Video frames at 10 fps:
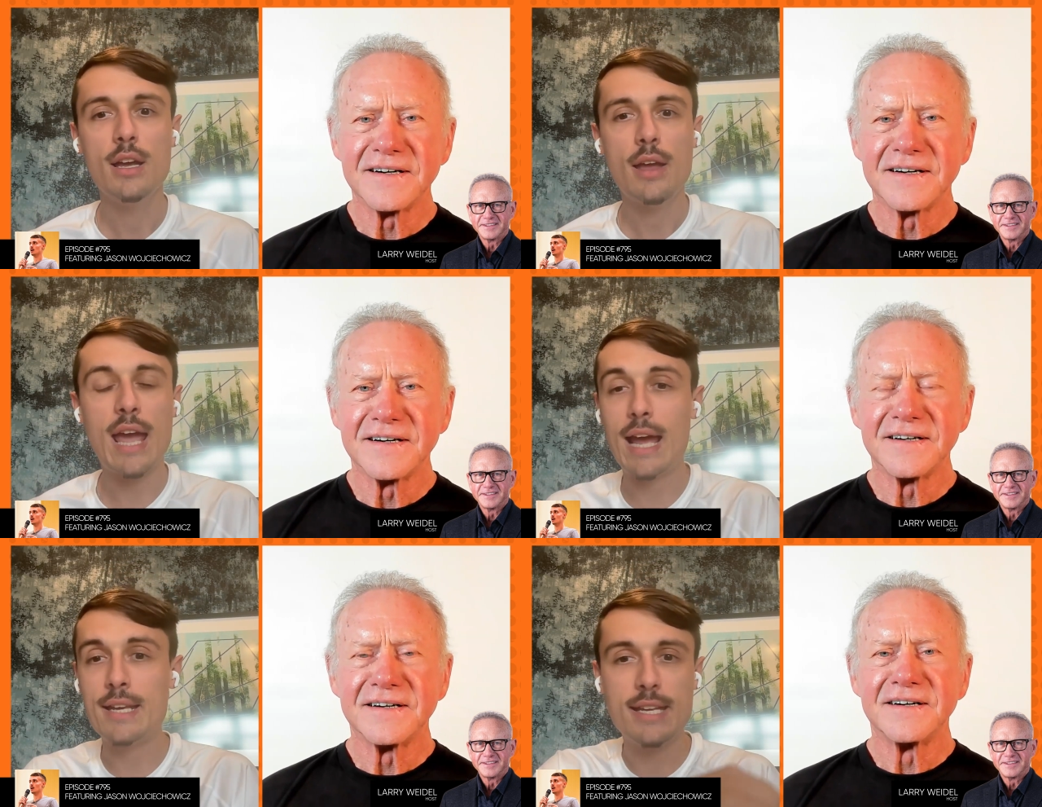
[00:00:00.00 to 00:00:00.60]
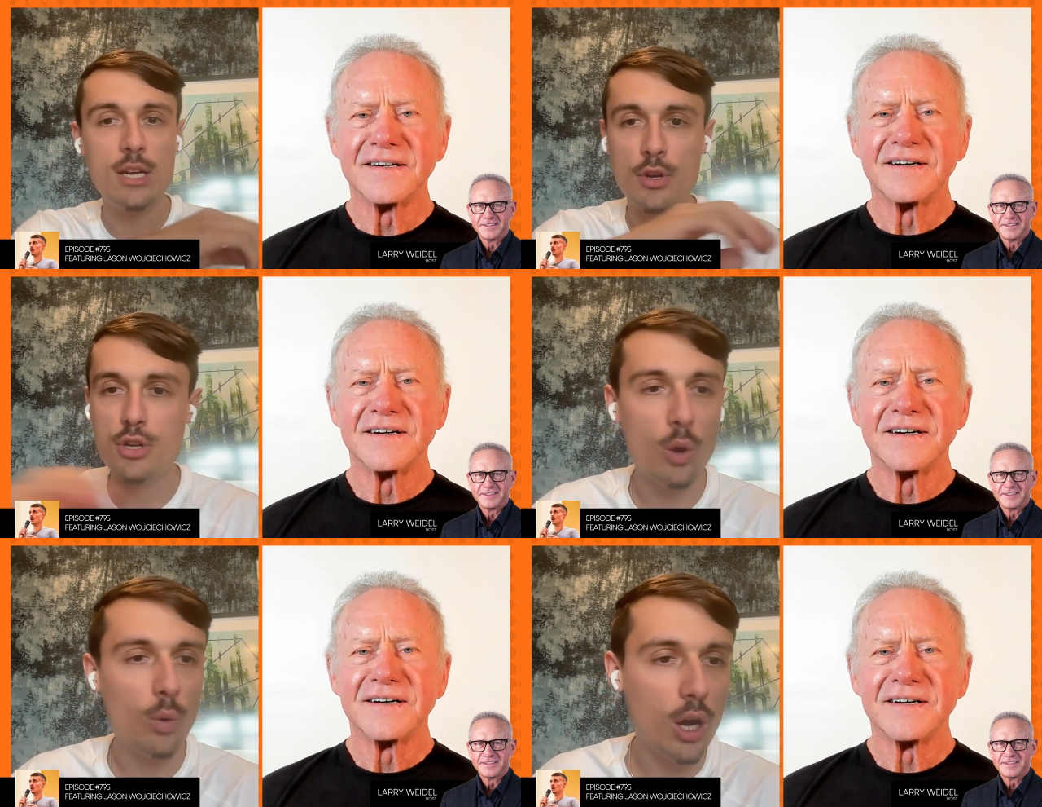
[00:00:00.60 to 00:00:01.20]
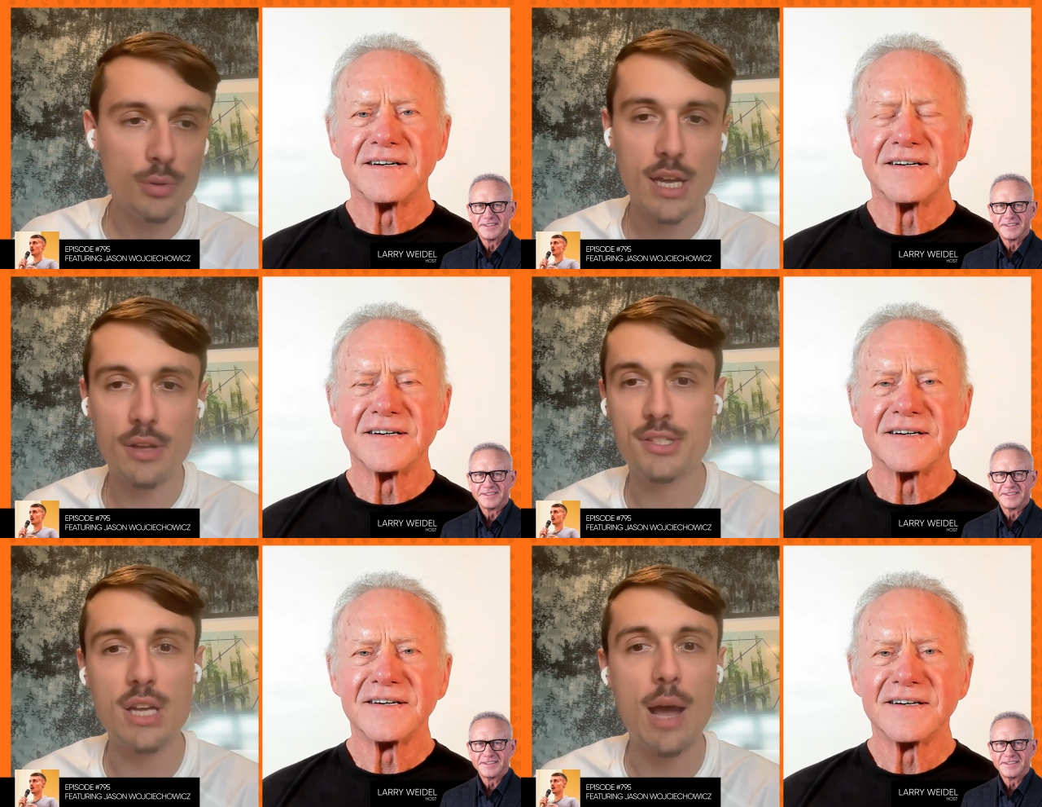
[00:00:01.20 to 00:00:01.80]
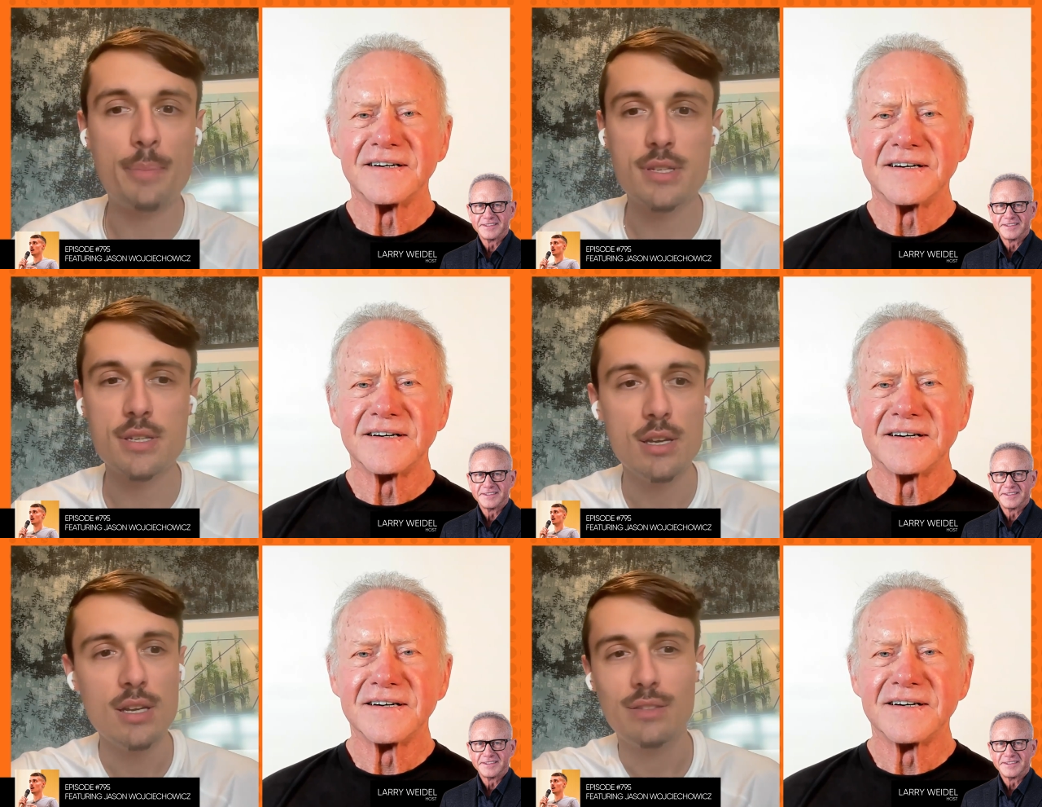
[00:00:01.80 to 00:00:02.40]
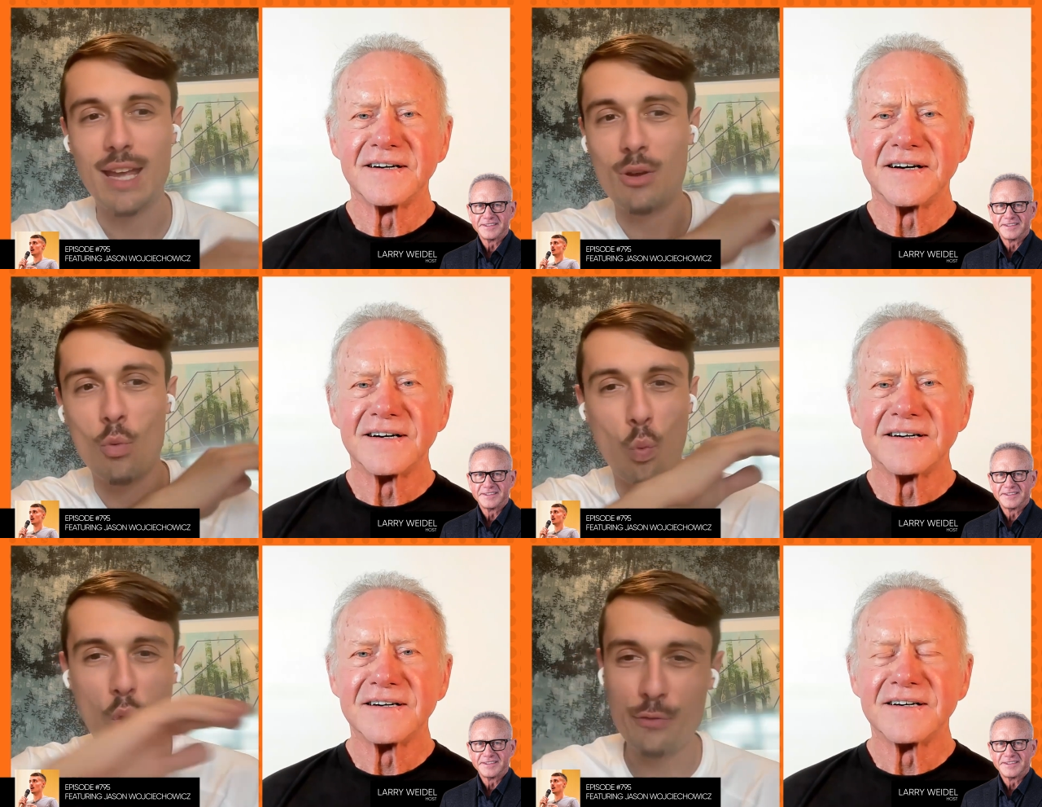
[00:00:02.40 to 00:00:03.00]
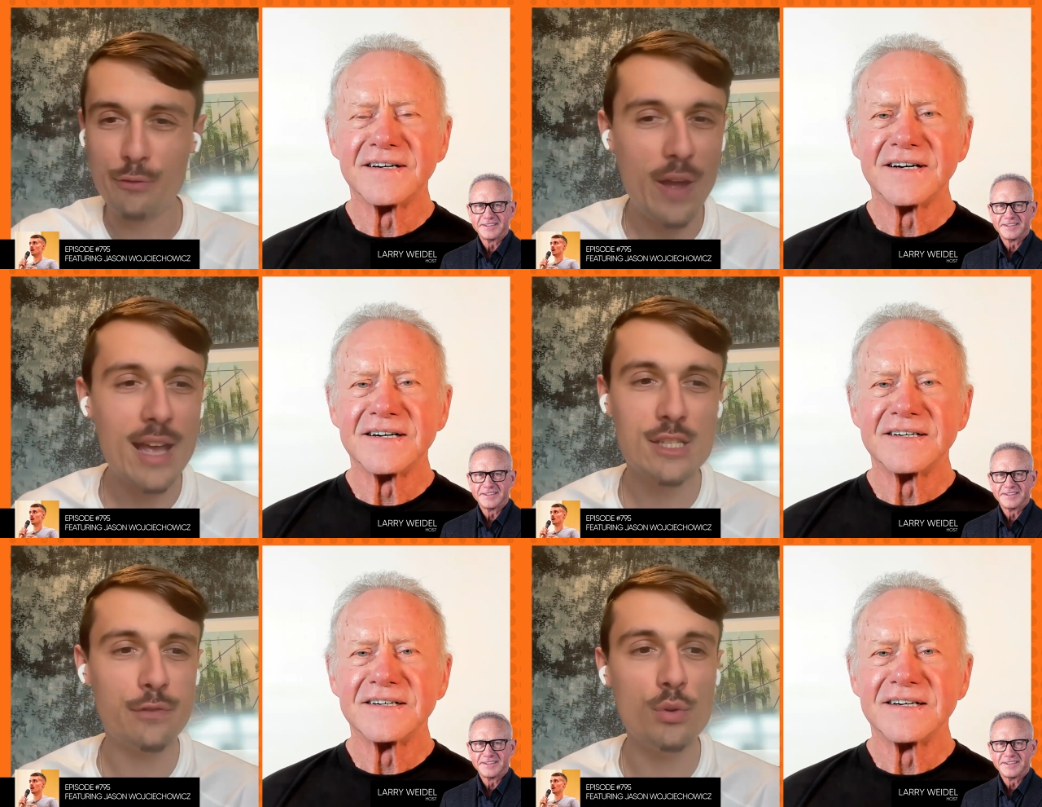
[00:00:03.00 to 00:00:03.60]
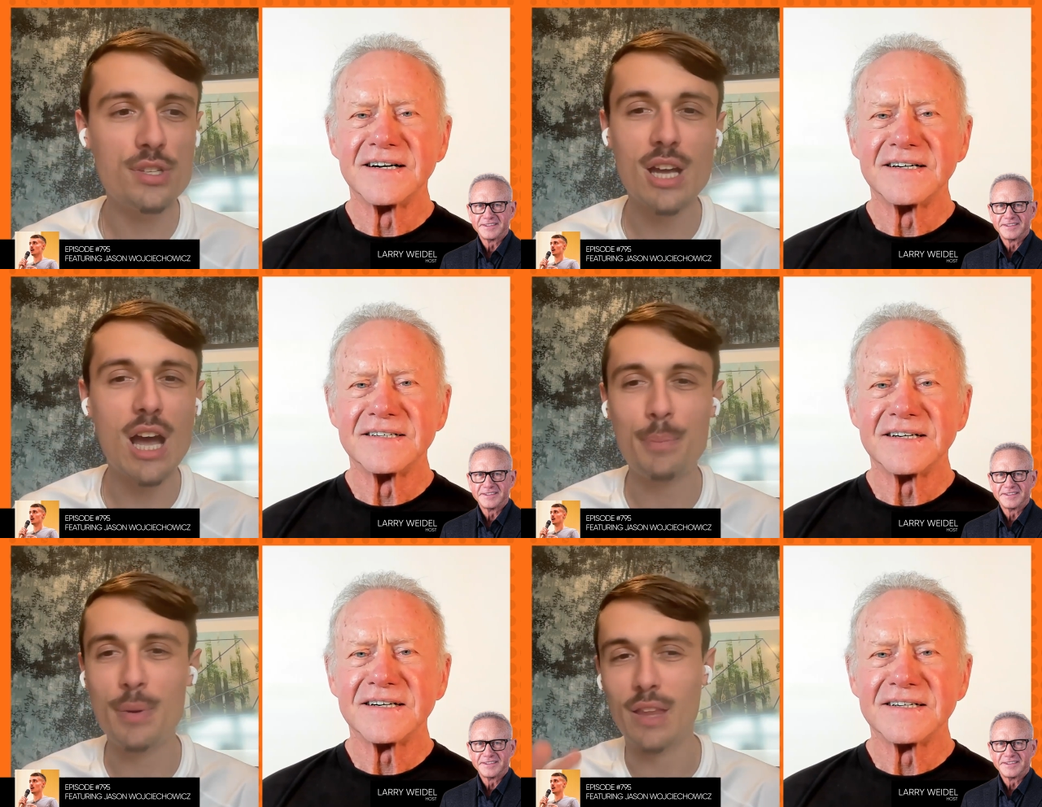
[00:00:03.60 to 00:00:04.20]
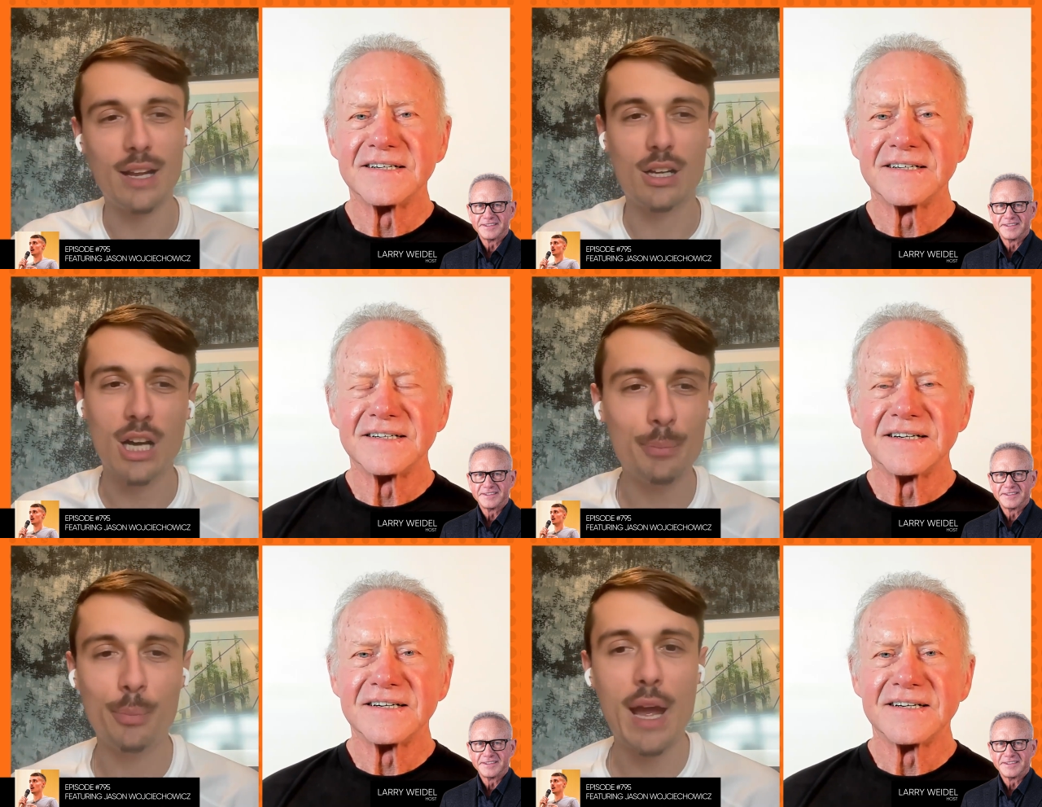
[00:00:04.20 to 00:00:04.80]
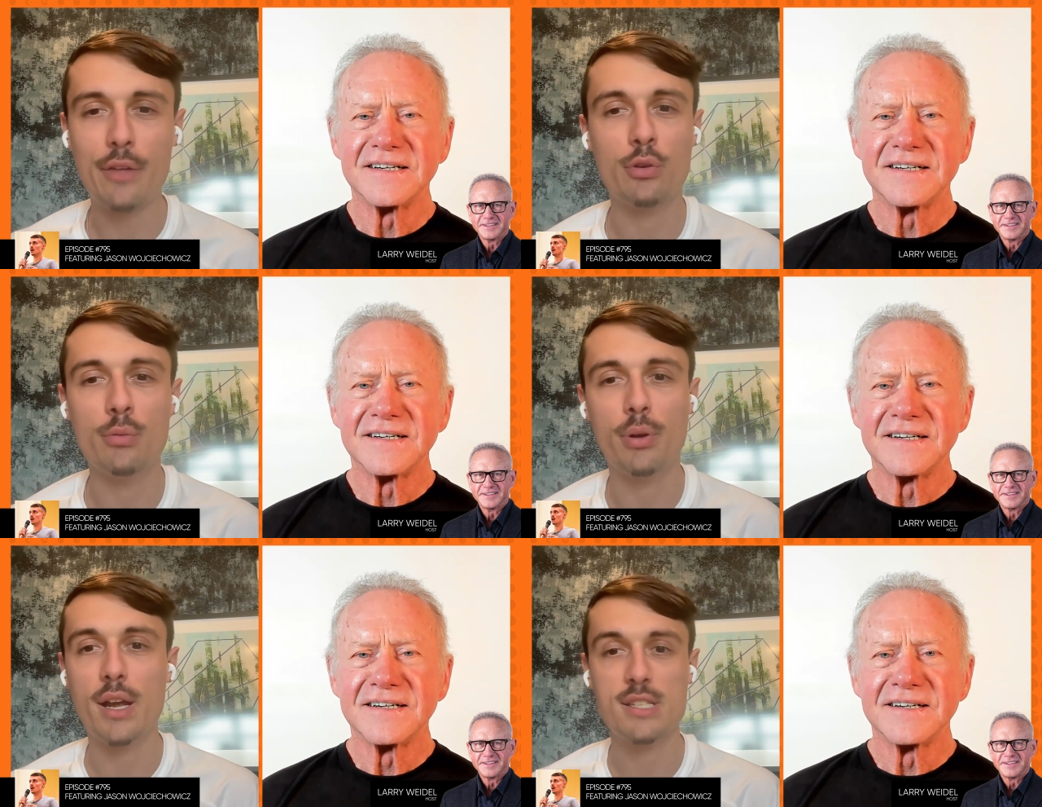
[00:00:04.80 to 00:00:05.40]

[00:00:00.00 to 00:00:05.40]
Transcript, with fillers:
Speaker 1: And I did it with no hotel stops, like one fast food stop and like a couple bathroom breaks.